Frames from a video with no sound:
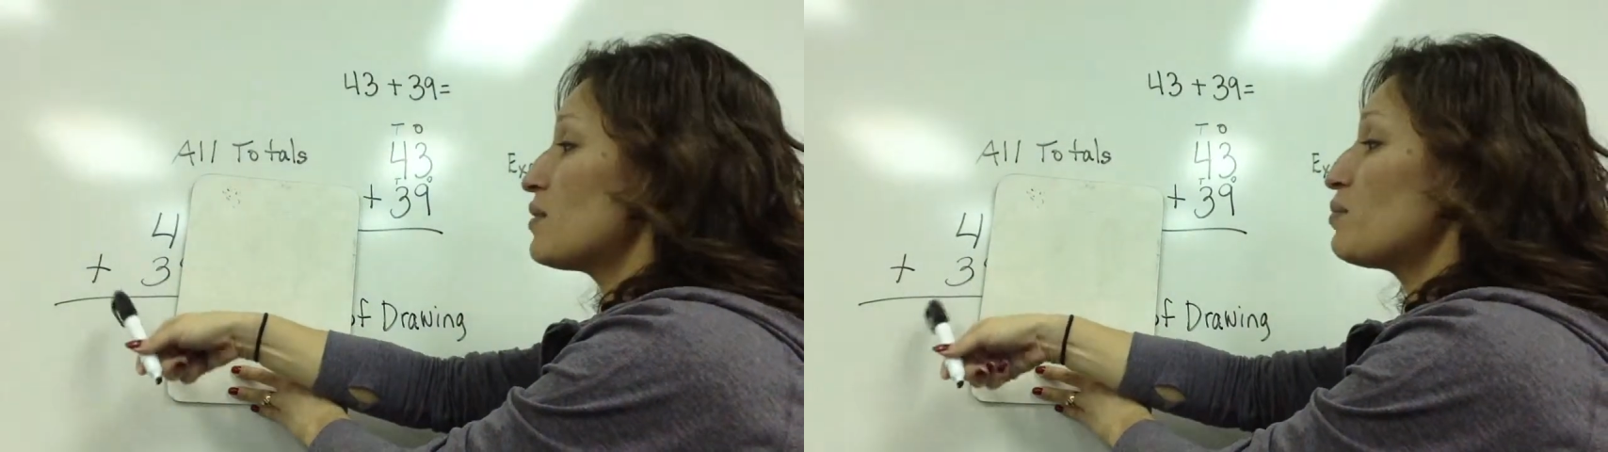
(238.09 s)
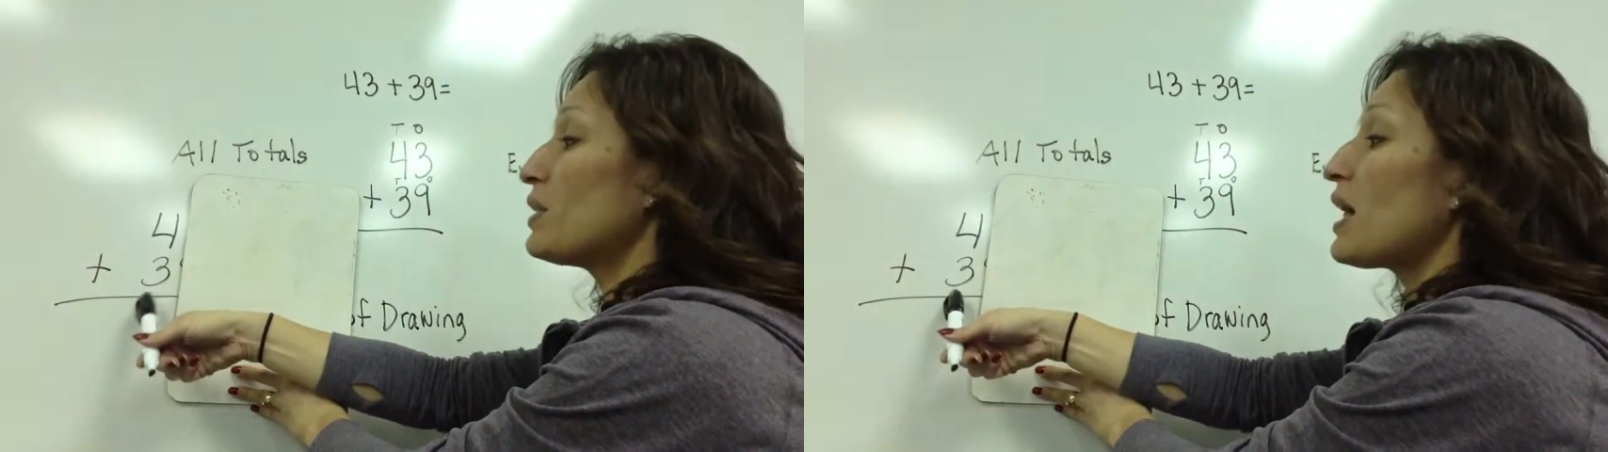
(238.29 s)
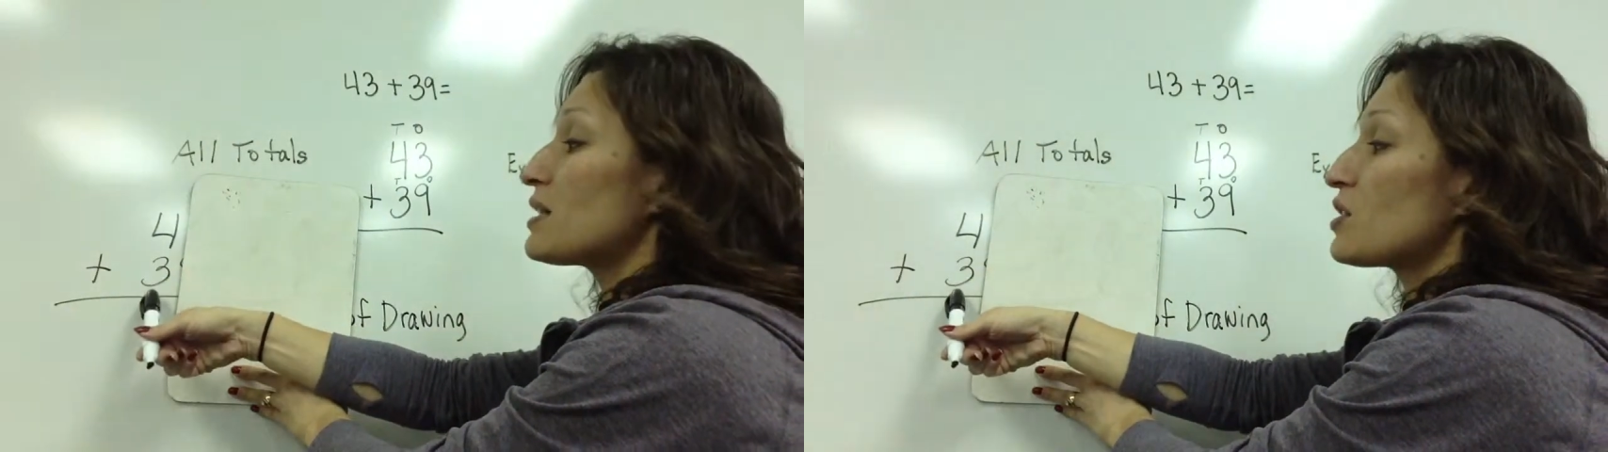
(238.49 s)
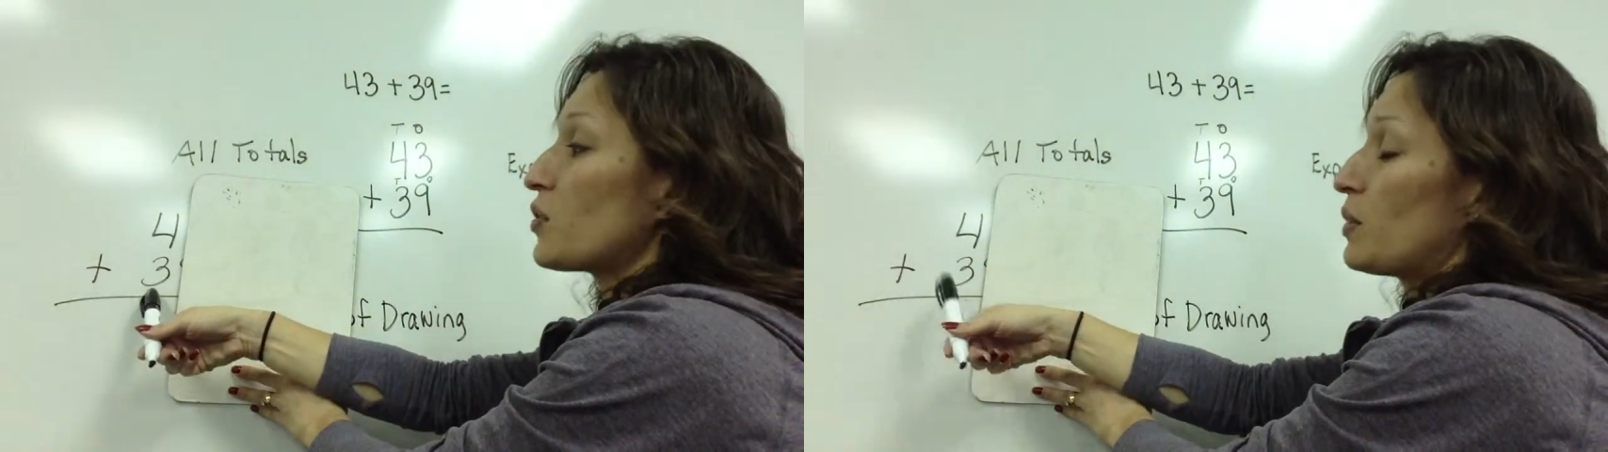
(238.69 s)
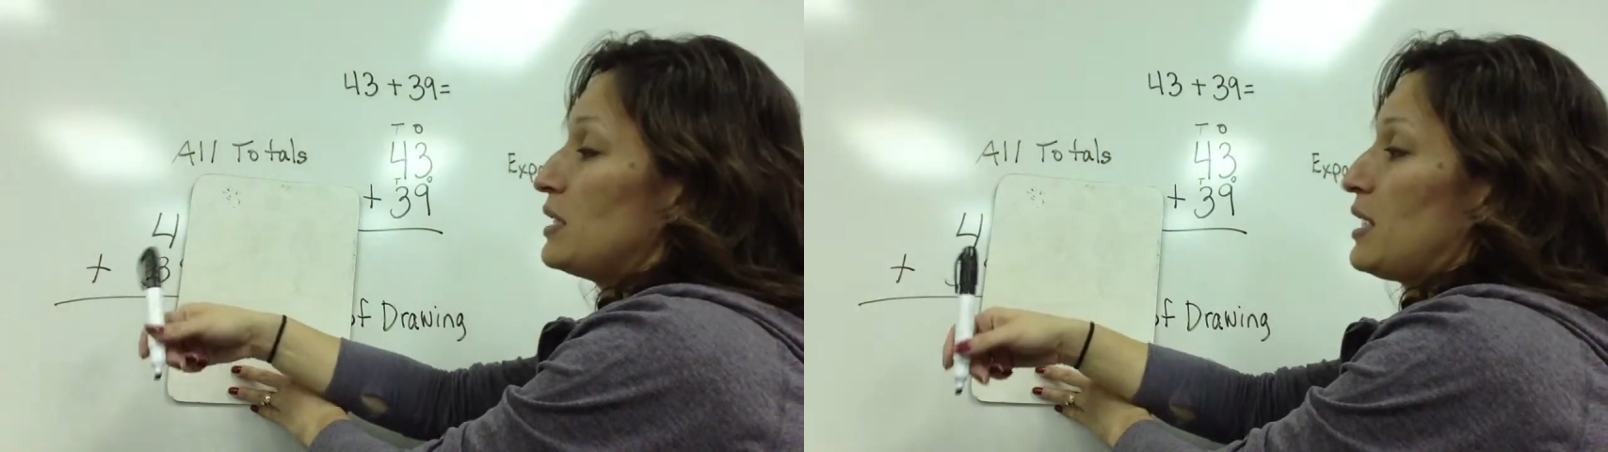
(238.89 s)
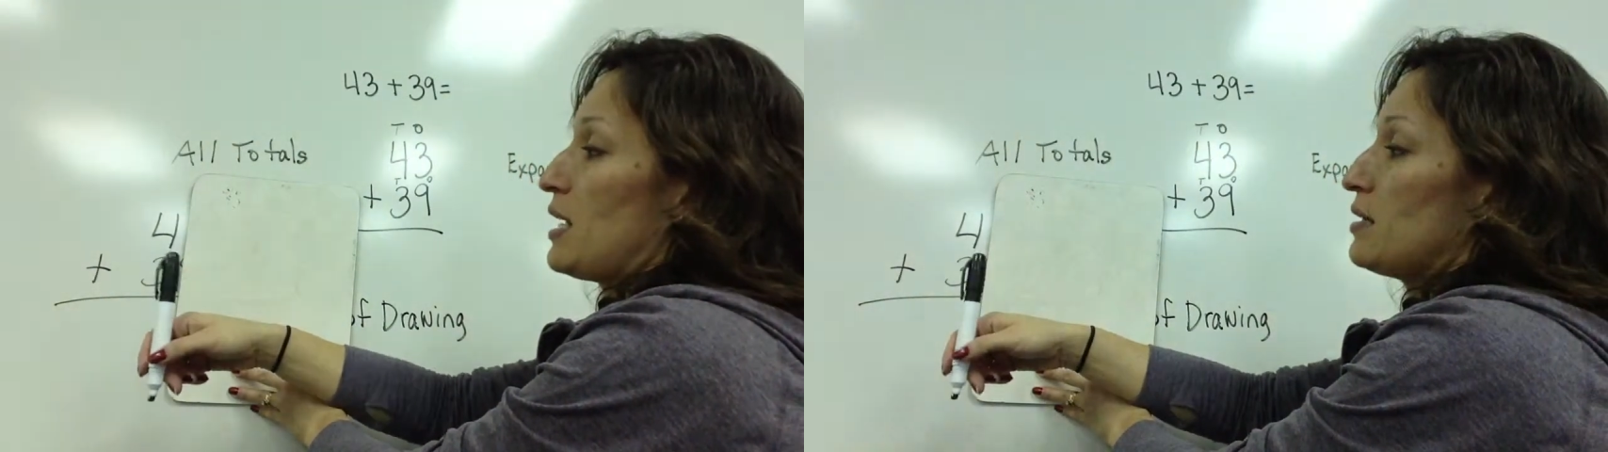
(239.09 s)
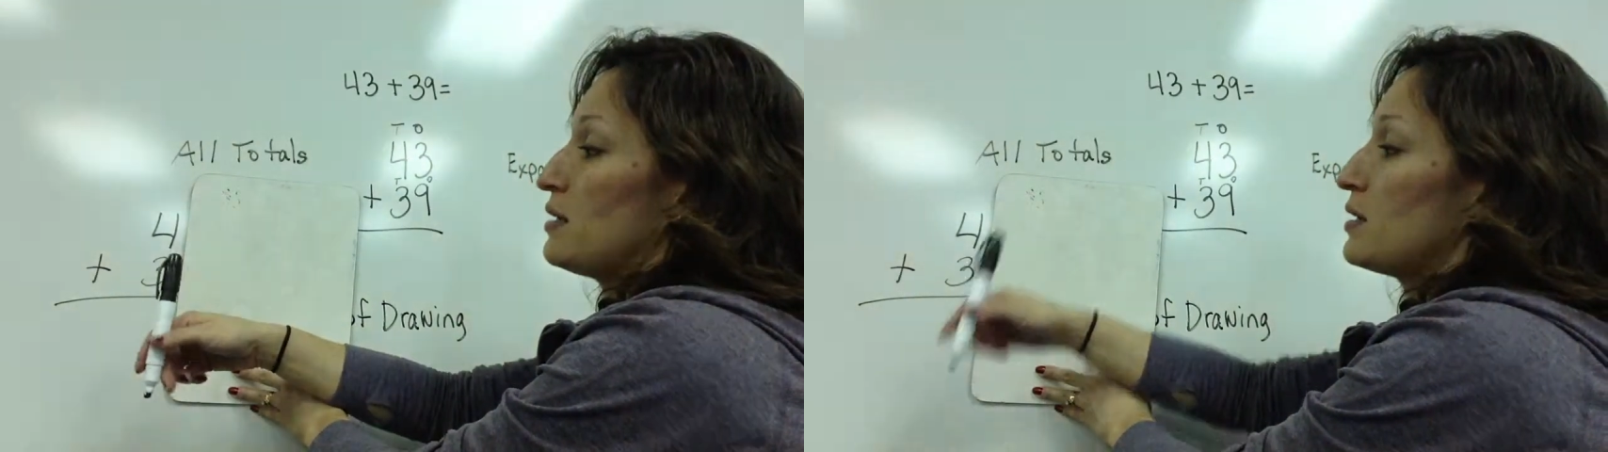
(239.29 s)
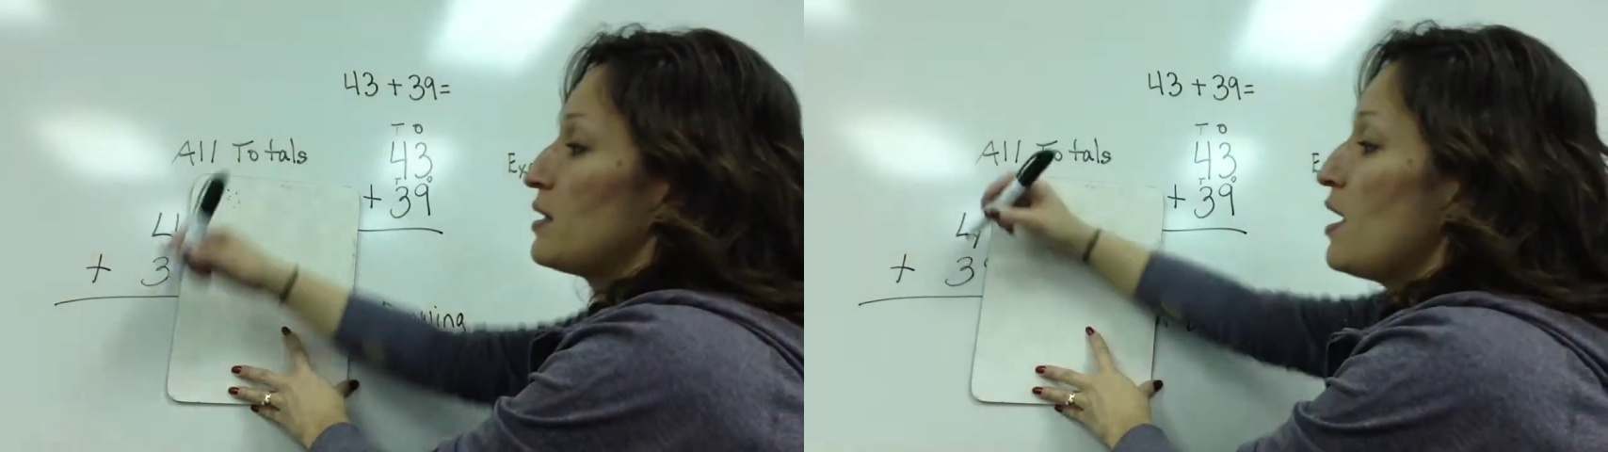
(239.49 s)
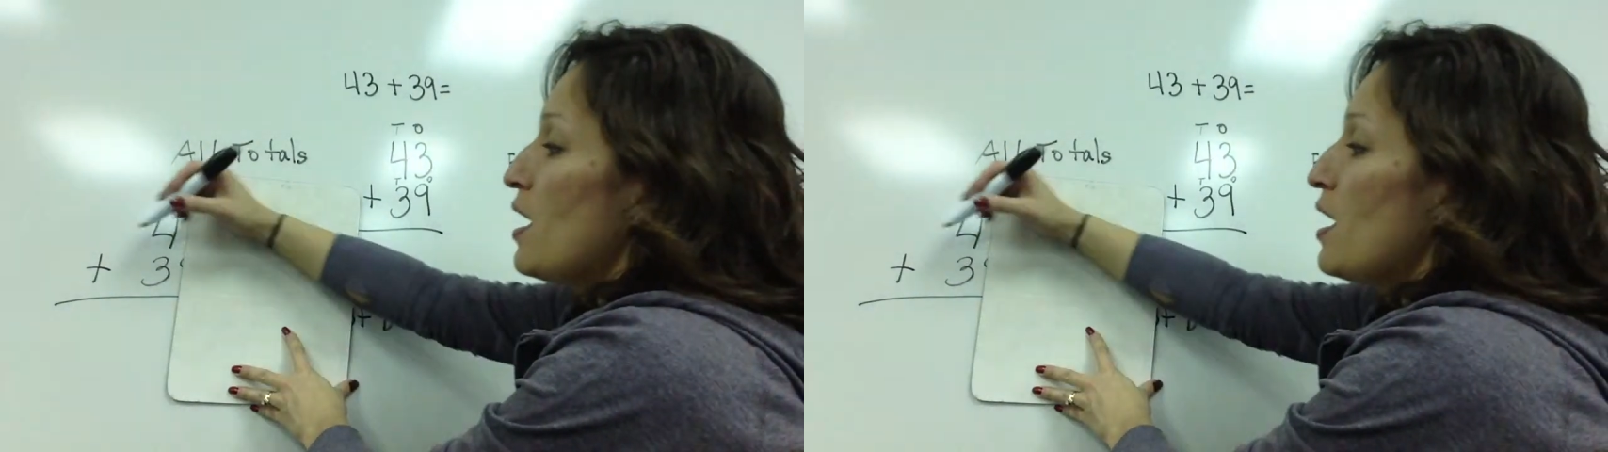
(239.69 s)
plus 3 tens.